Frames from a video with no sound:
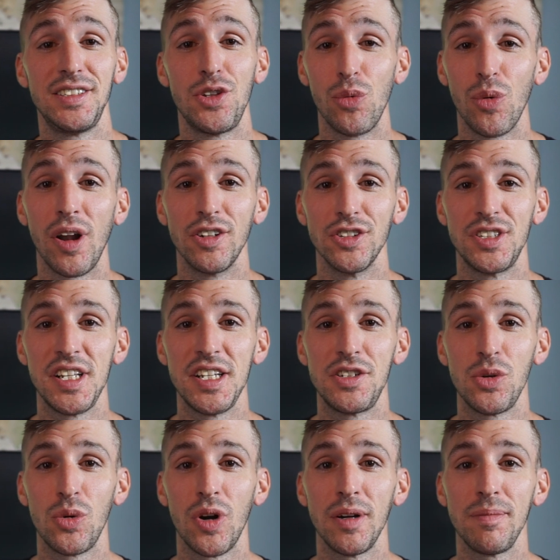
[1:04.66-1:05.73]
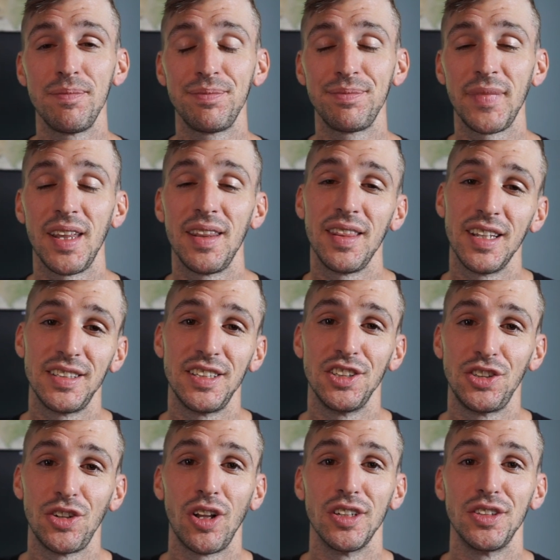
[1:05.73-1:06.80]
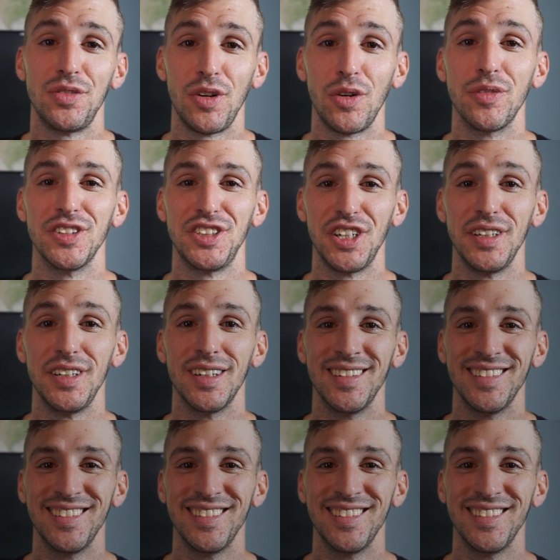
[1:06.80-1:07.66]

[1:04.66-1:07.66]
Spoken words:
the Runner's Detour. This is Charlottesville, Virginia.